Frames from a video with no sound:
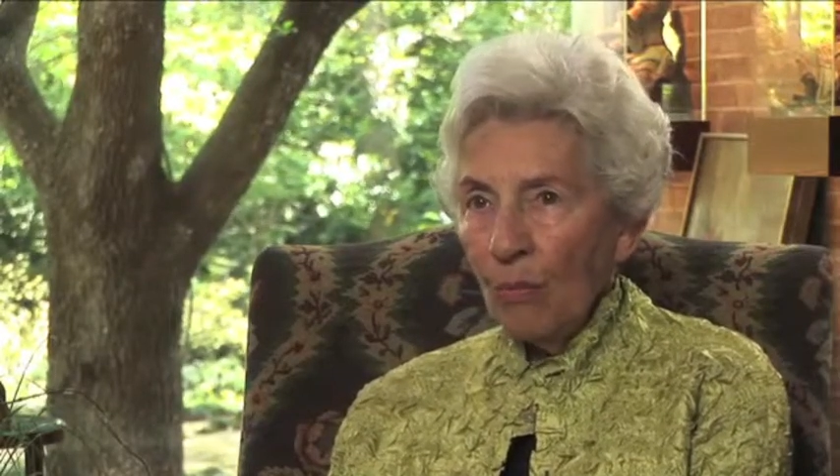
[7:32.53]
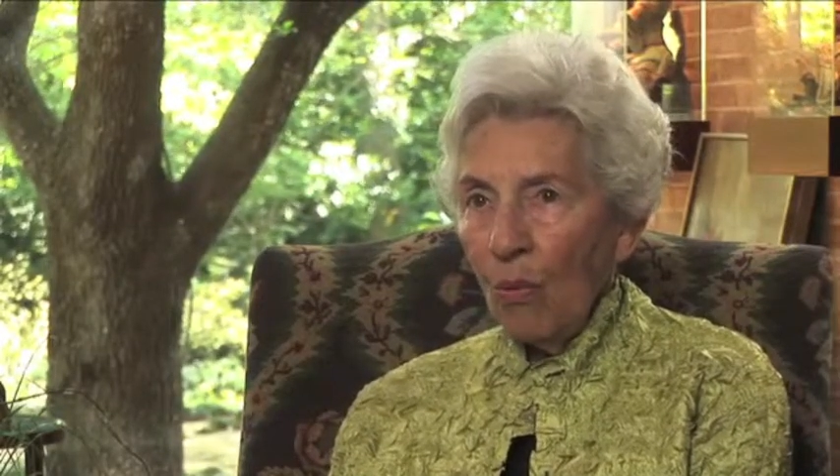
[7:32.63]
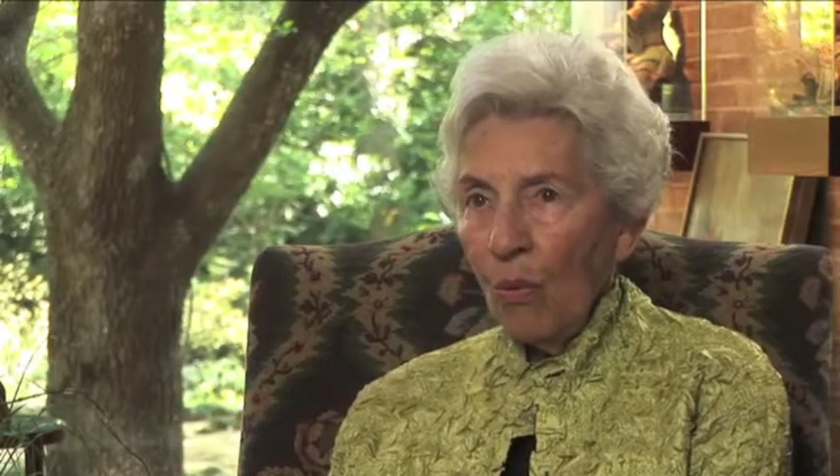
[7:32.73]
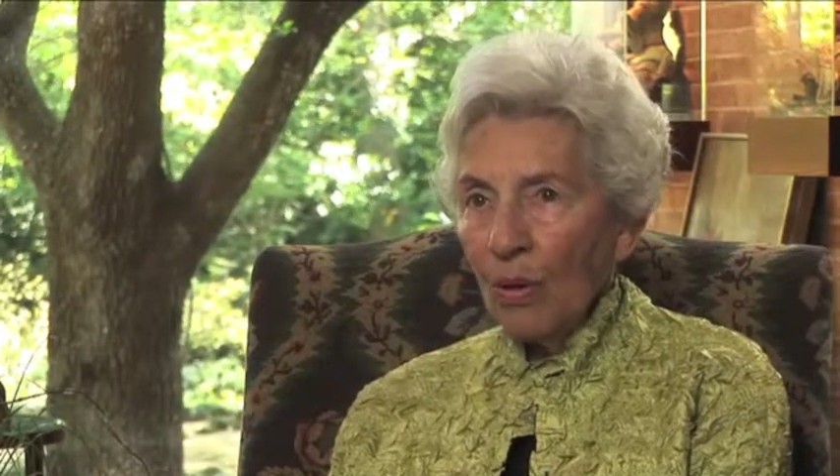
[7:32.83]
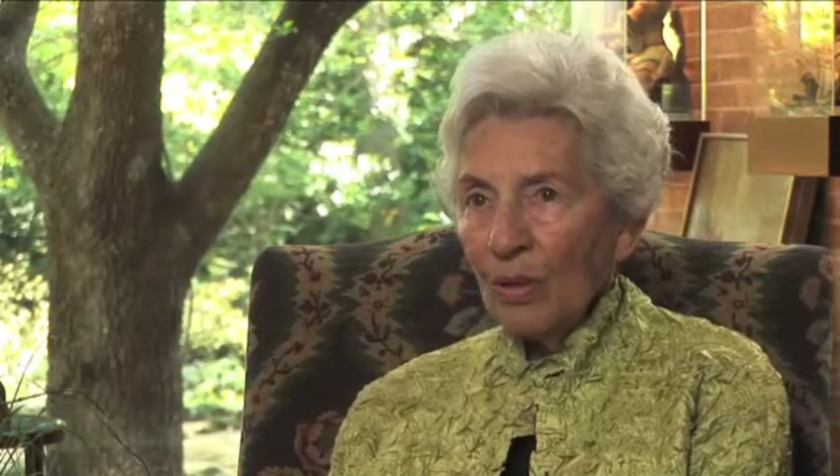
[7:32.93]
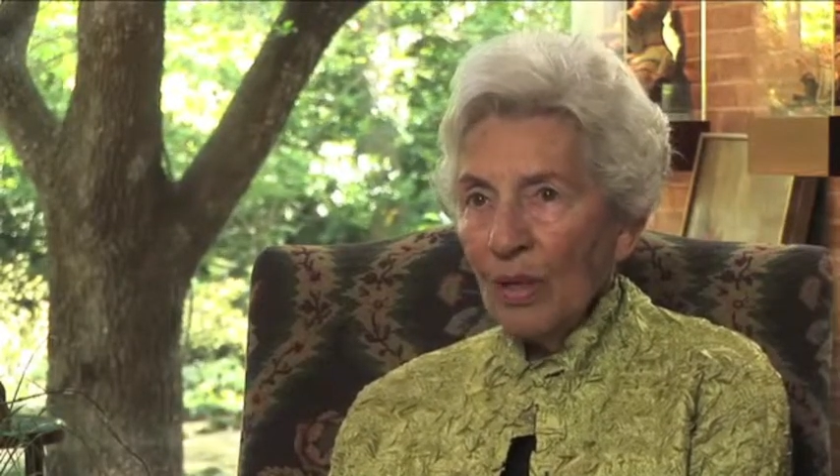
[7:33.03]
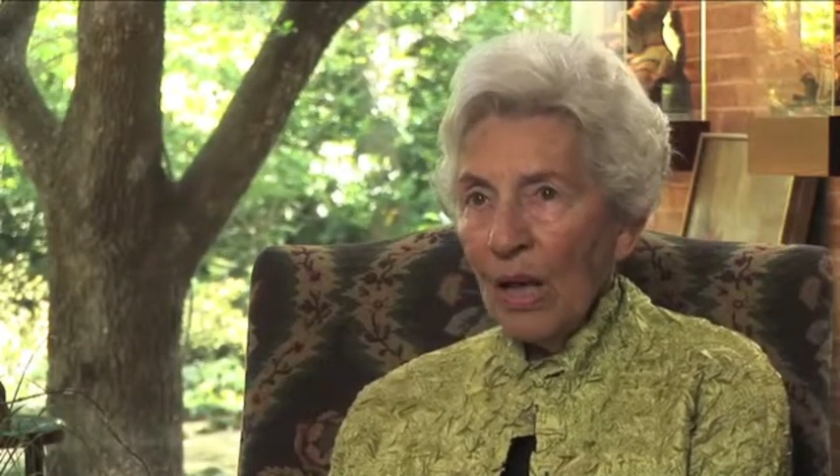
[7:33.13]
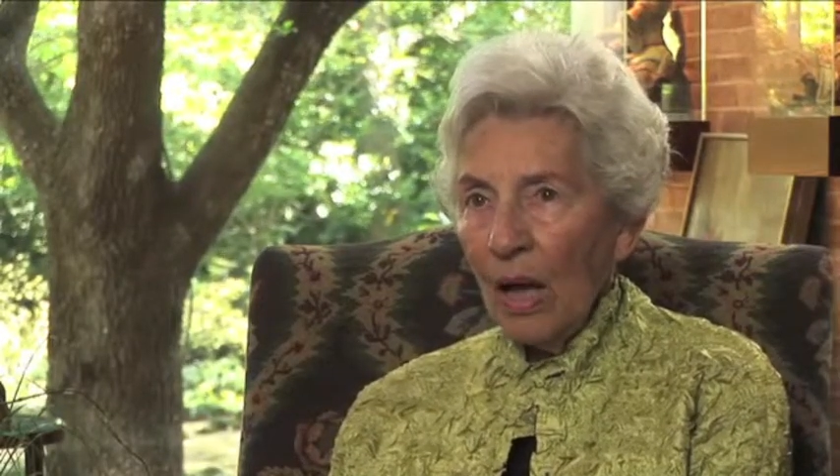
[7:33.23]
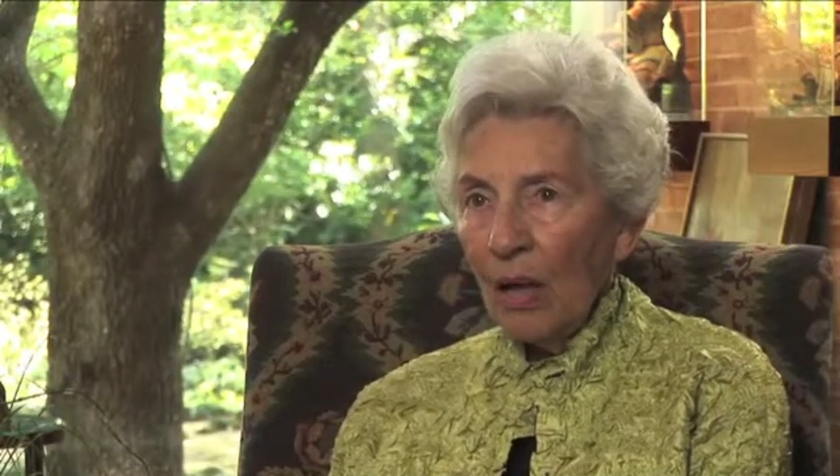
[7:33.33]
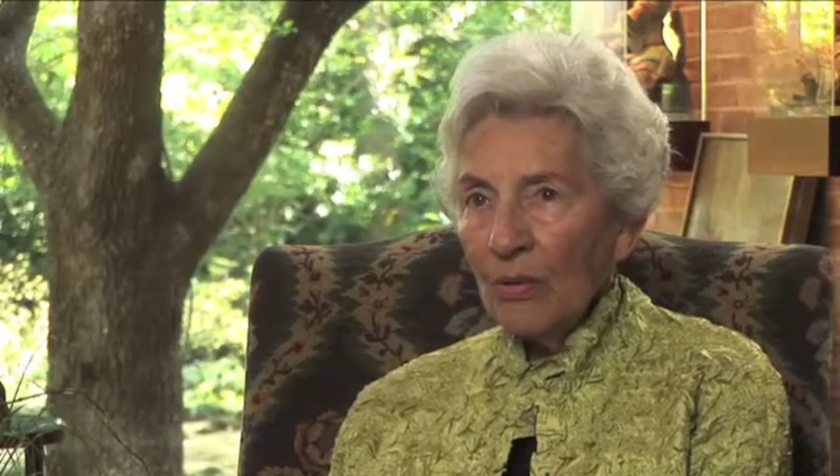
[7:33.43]
important
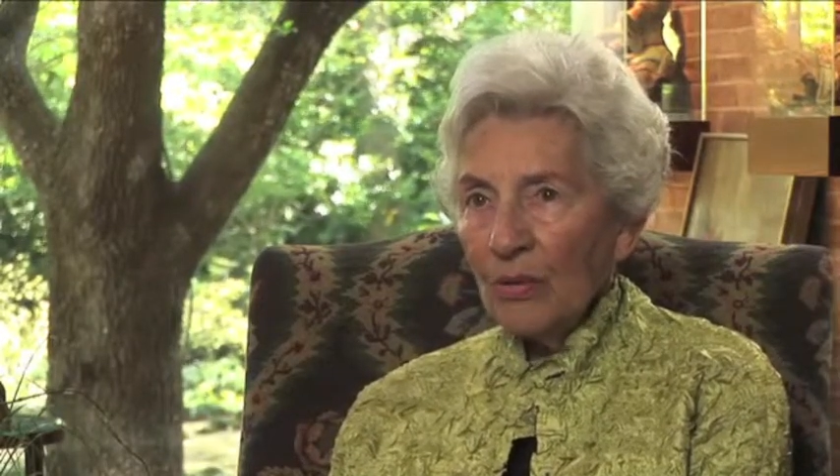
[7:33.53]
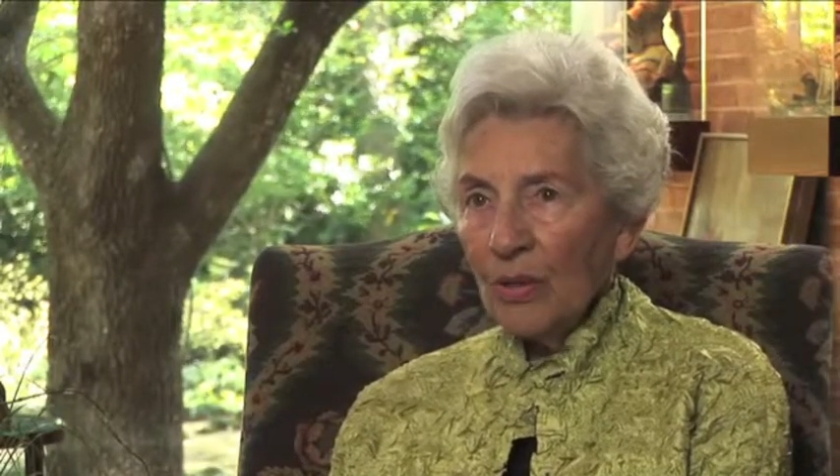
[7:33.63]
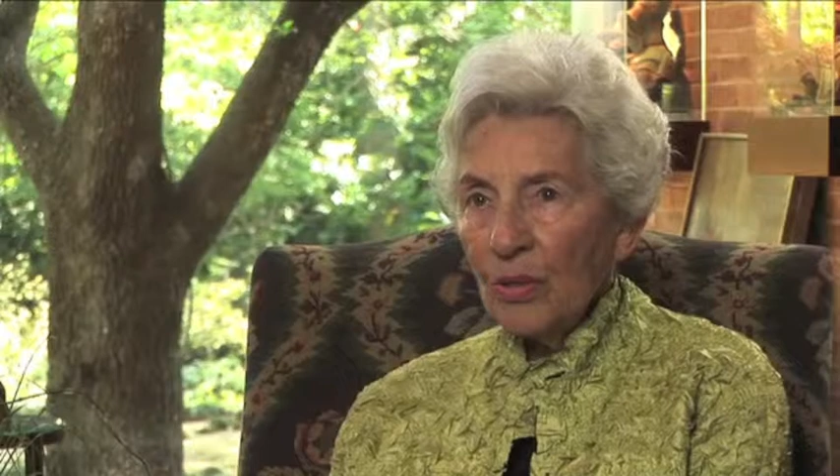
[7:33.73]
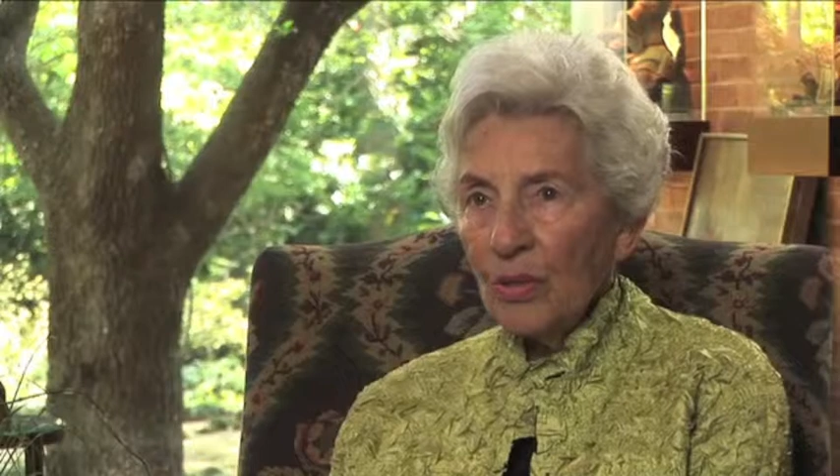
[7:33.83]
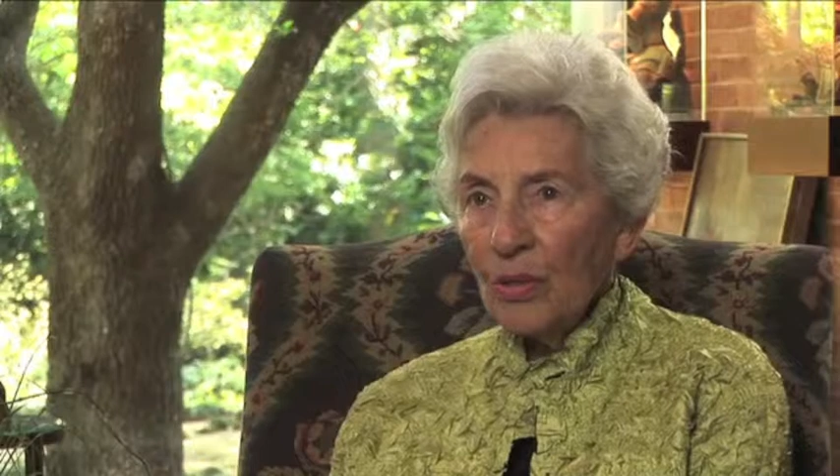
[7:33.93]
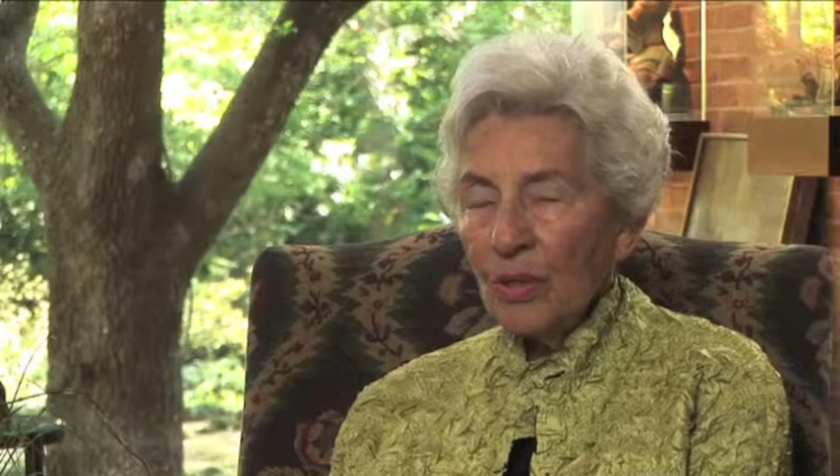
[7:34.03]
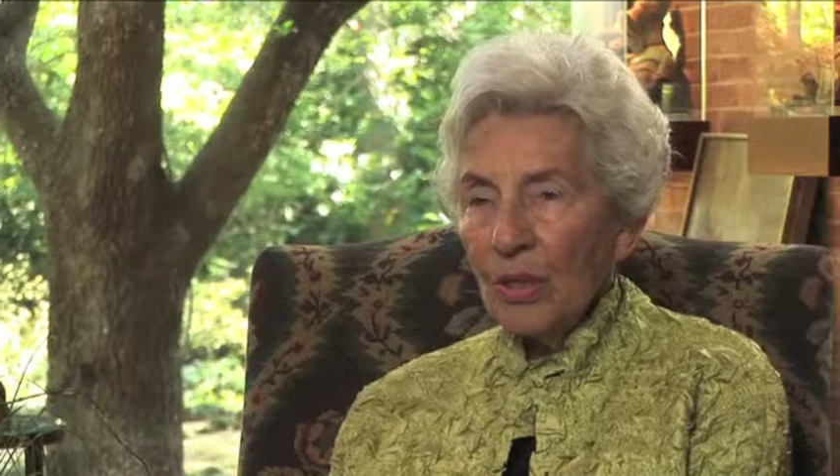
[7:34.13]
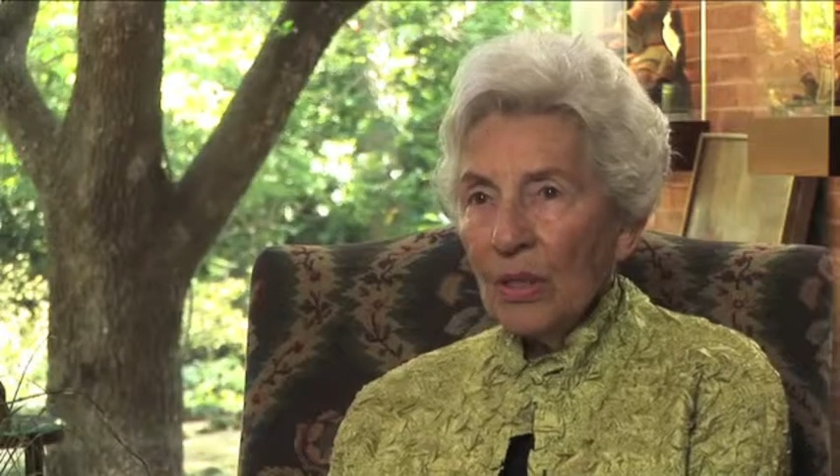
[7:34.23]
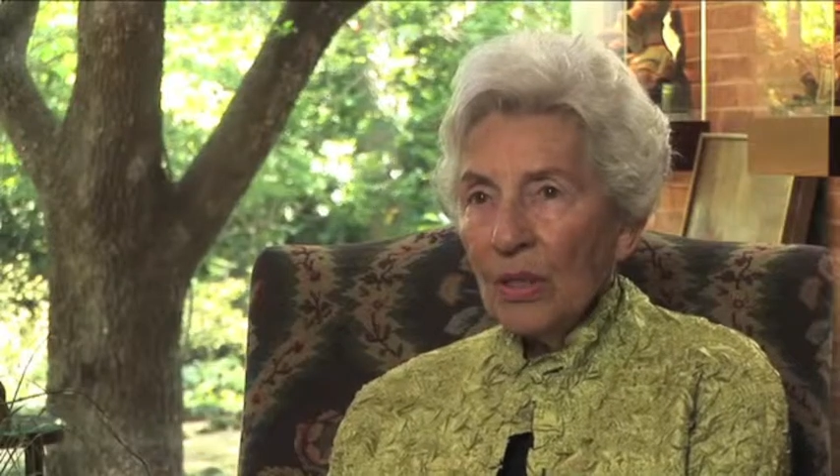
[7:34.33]
houses,